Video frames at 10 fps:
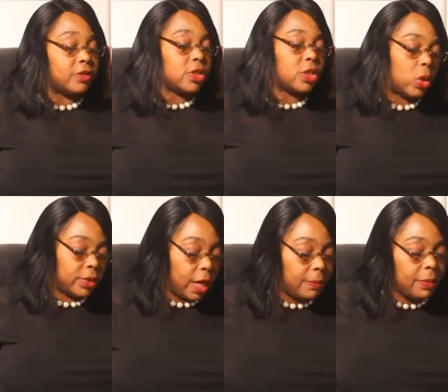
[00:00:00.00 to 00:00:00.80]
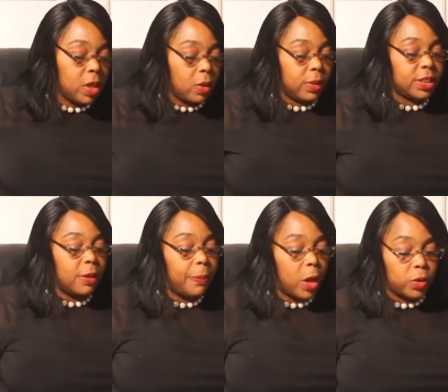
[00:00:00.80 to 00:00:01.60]
of Sodom was
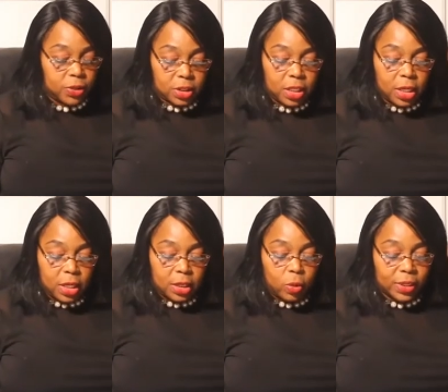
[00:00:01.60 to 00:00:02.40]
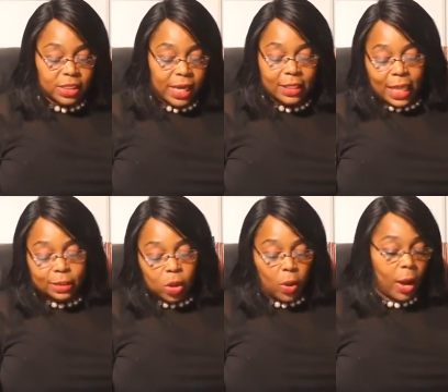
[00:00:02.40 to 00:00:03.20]
supposed, was saying
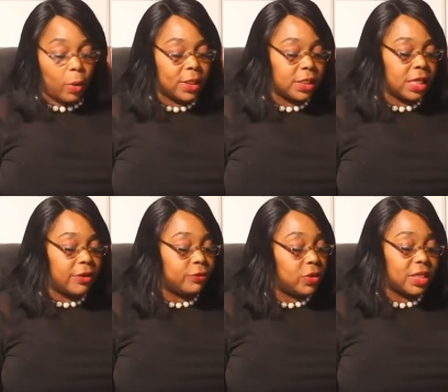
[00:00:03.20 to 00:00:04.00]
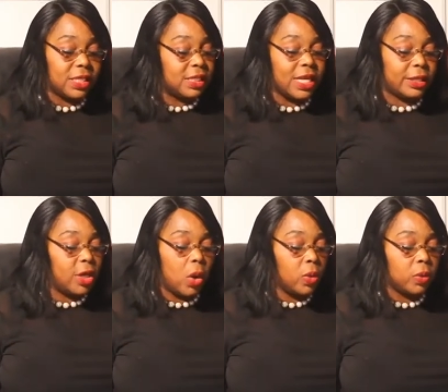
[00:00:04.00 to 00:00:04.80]
that, oh, I want to give you this, he said,
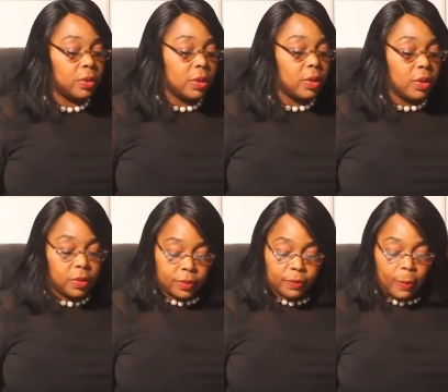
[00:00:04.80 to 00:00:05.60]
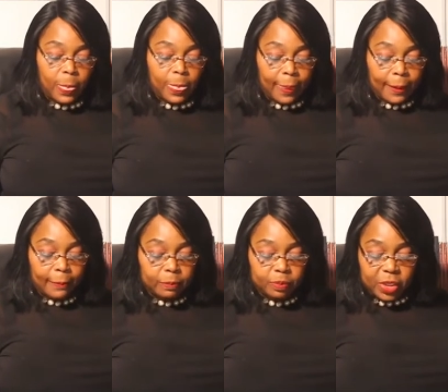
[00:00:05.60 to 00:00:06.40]
no.
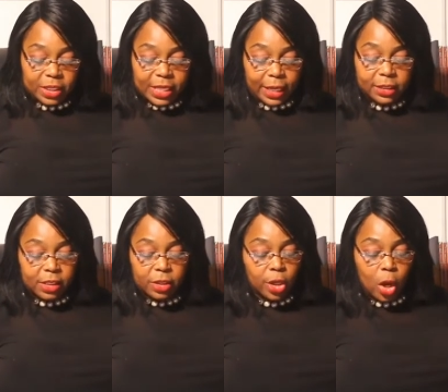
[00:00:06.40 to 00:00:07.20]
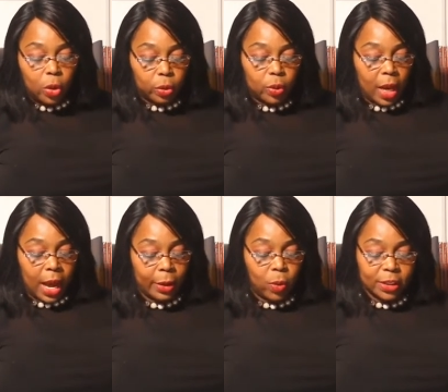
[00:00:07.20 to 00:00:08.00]
He said, no,
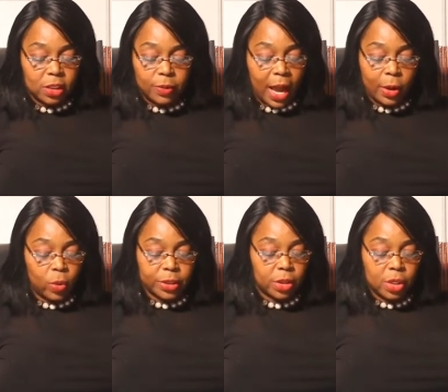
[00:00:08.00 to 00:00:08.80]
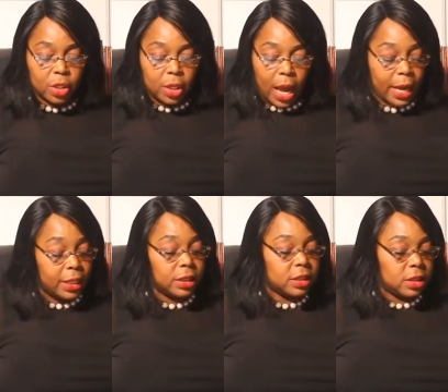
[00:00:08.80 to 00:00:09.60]
I want to, I would.
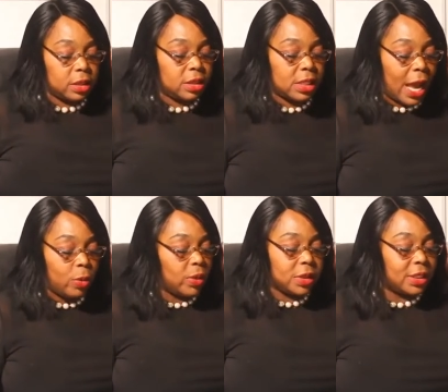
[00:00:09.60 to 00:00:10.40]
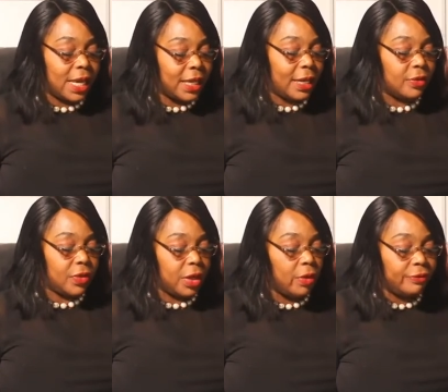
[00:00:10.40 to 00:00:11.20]
I, I, wouldn't take
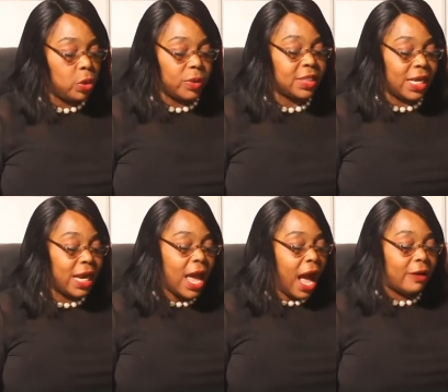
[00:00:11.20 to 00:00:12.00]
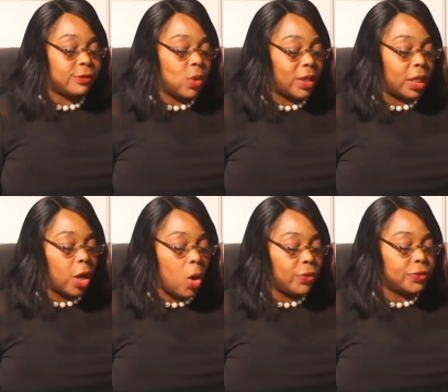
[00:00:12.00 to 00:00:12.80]
anything of you. He said, I've sworn
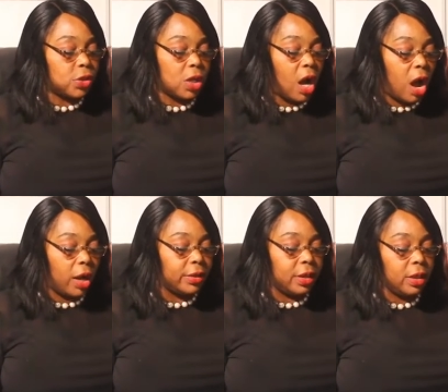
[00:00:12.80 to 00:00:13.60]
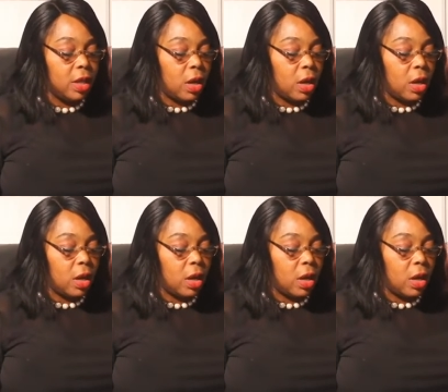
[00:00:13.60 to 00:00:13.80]
an oath to God